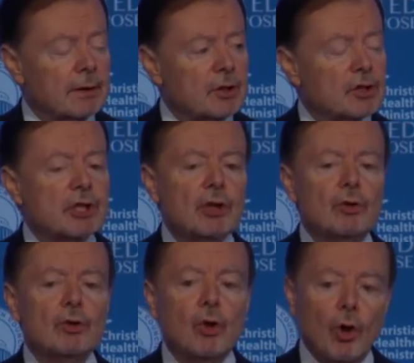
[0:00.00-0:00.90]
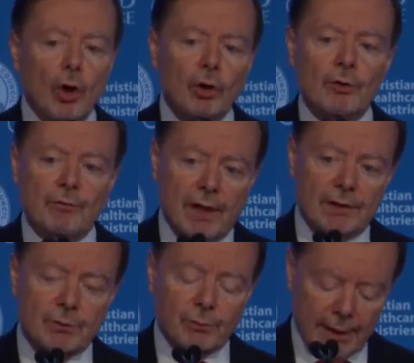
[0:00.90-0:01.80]
cheered all of us
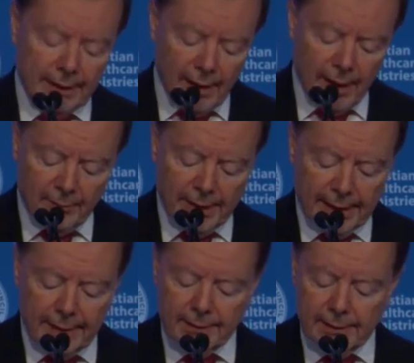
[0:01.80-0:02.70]
when he nominated